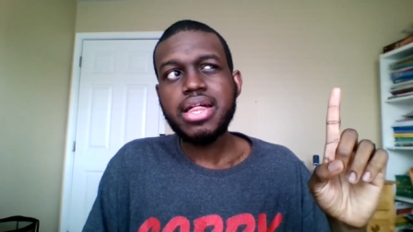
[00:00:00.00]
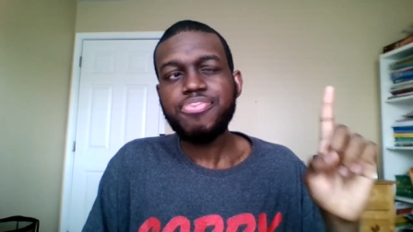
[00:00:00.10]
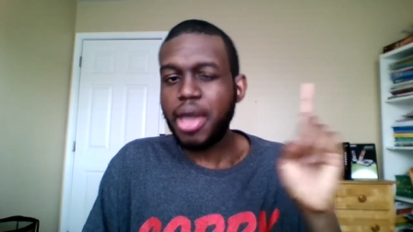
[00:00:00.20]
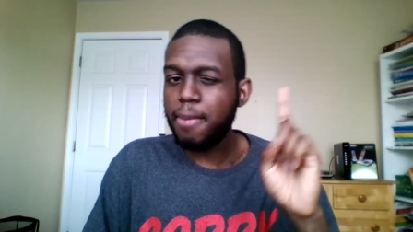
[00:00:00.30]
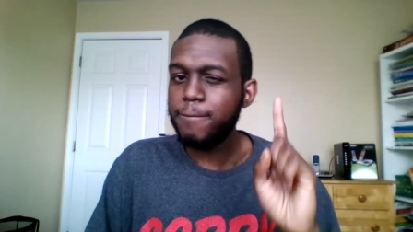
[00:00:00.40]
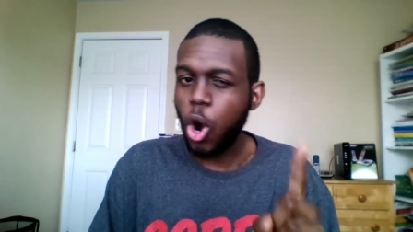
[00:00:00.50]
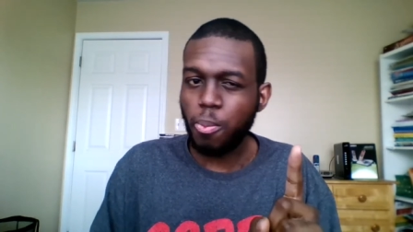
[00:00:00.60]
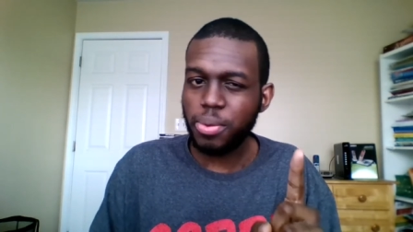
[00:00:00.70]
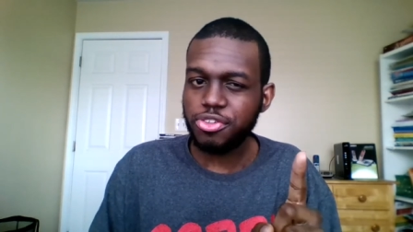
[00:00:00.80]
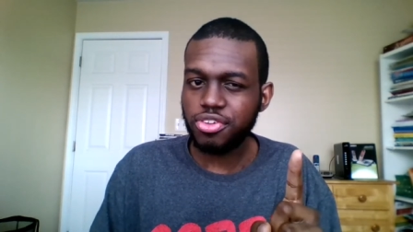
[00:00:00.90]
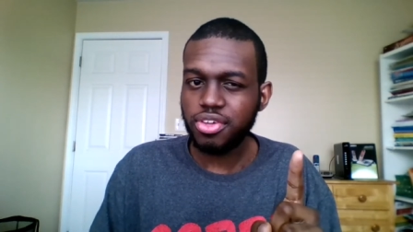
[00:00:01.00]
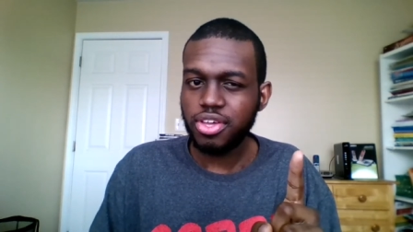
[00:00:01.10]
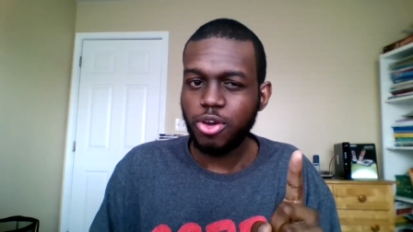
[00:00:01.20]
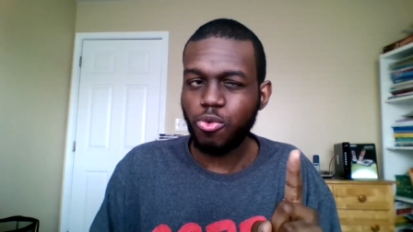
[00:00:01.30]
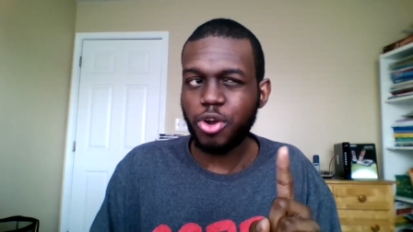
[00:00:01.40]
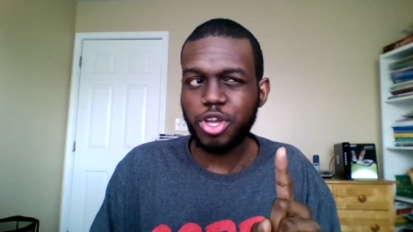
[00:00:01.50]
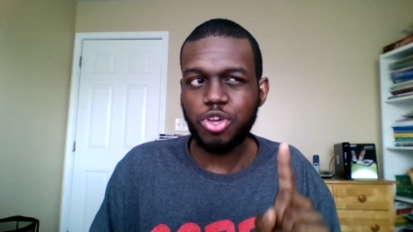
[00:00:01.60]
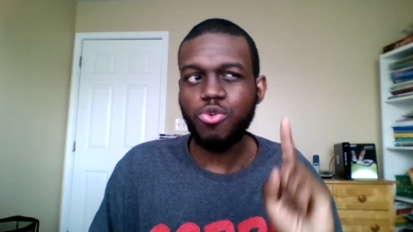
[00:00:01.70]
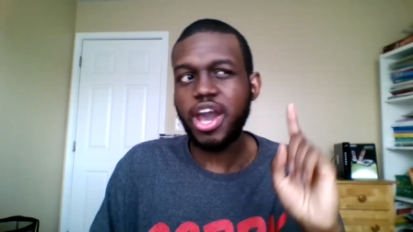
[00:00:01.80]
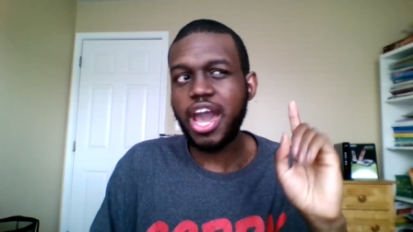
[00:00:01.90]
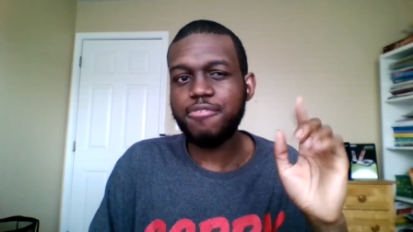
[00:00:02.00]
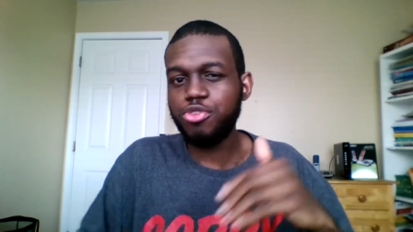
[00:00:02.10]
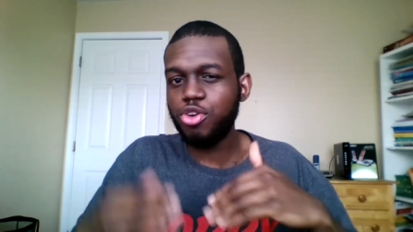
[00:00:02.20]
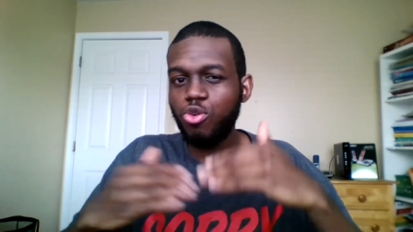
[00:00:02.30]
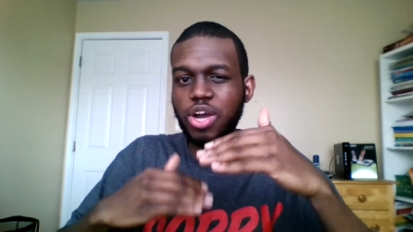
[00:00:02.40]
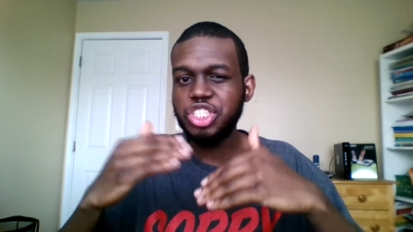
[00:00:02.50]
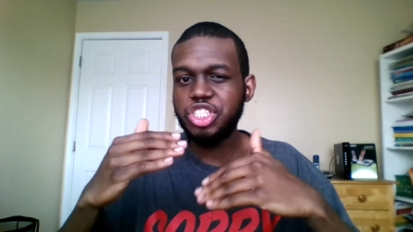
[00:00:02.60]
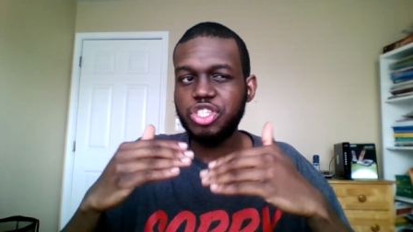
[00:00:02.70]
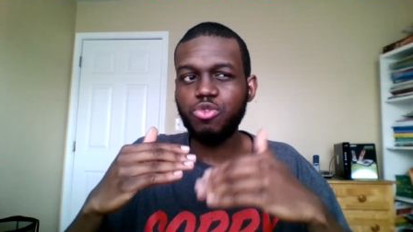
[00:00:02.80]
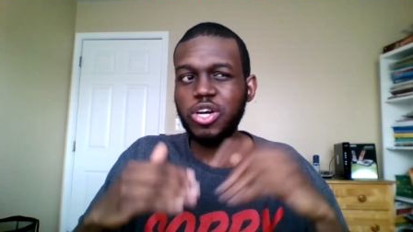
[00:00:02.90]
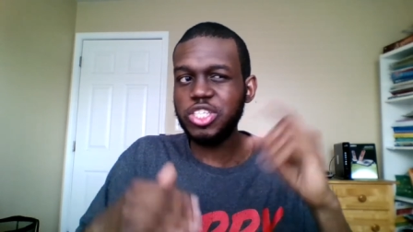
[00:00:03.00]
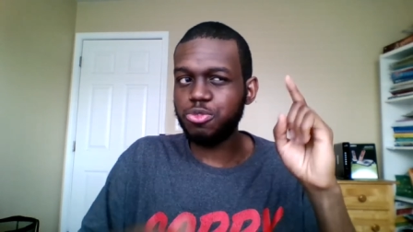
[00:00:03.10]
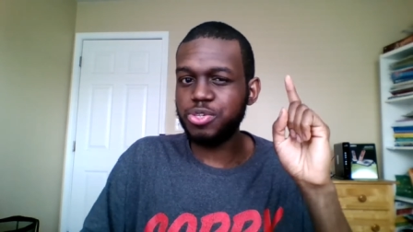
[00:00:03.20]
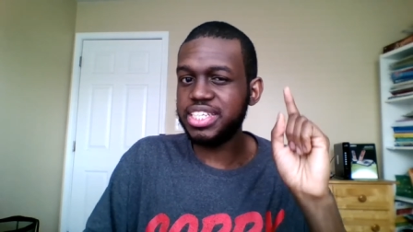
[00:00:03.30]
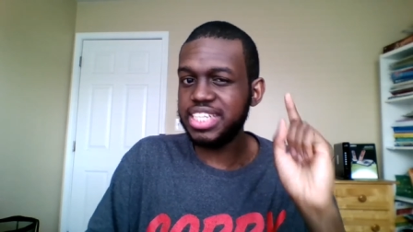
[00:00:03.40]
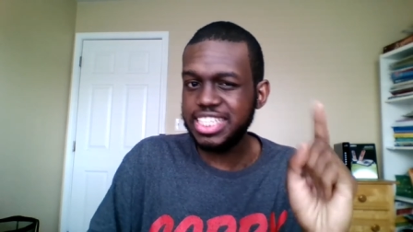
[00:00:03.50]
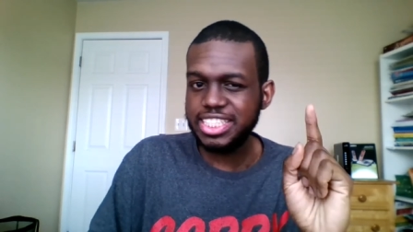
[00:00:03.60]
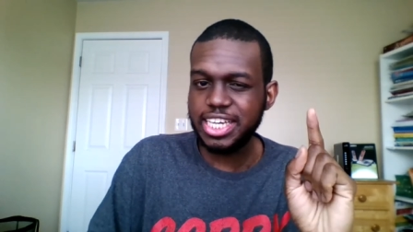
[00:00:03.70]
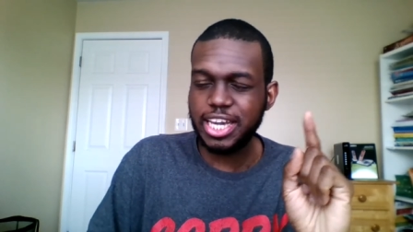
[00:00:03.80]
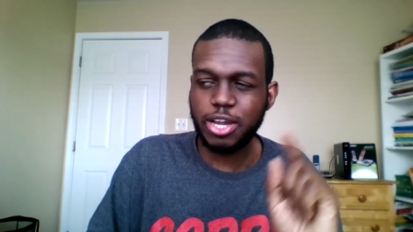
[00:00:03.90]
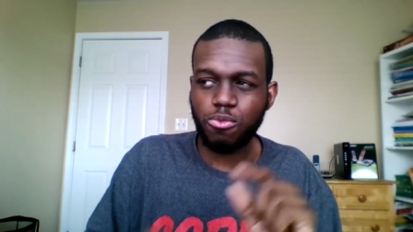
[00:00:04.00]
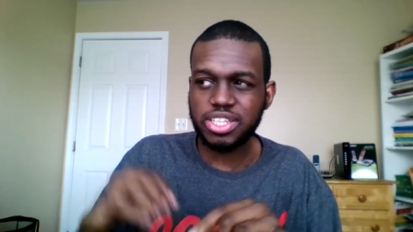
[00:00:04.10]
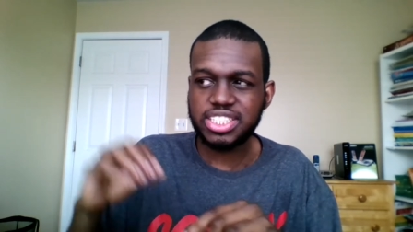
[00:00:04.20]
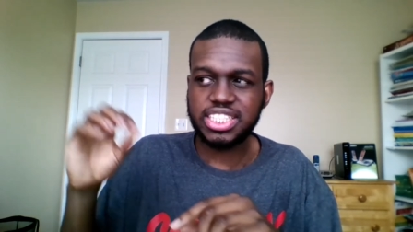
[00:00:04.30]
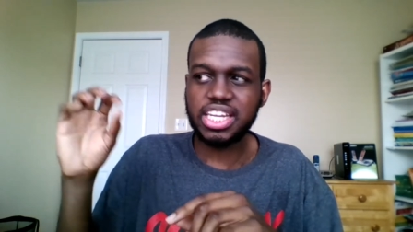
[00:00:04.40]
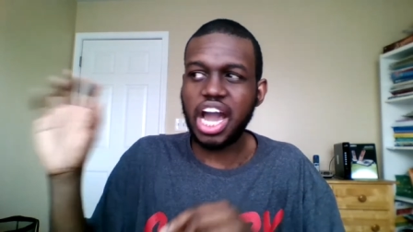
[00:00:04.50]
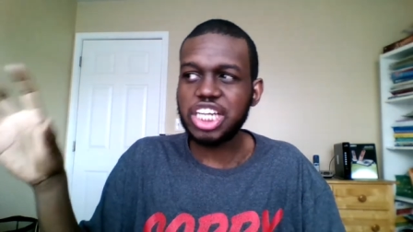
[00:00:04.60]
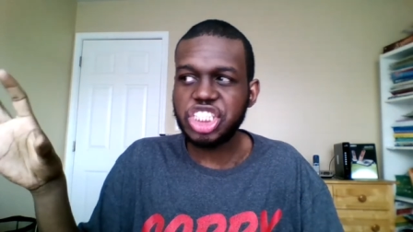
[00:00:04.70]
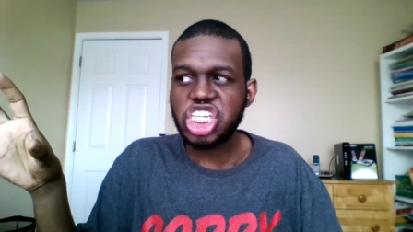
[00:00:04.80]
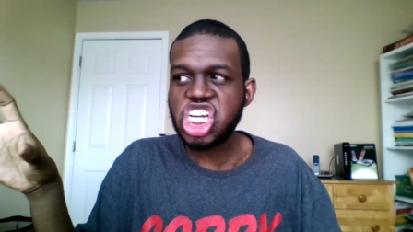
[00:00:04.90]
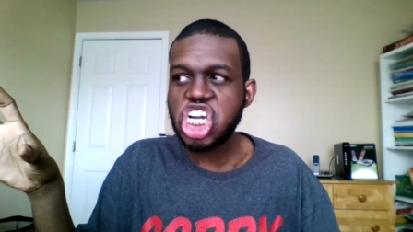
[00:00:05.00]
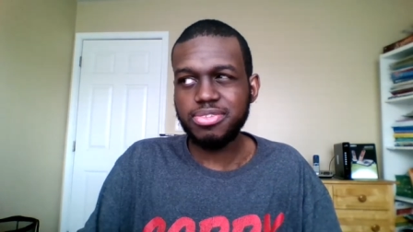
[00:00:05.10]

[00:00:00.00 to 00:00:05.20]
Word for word: that moment where you have to question what's realistic and what's logic.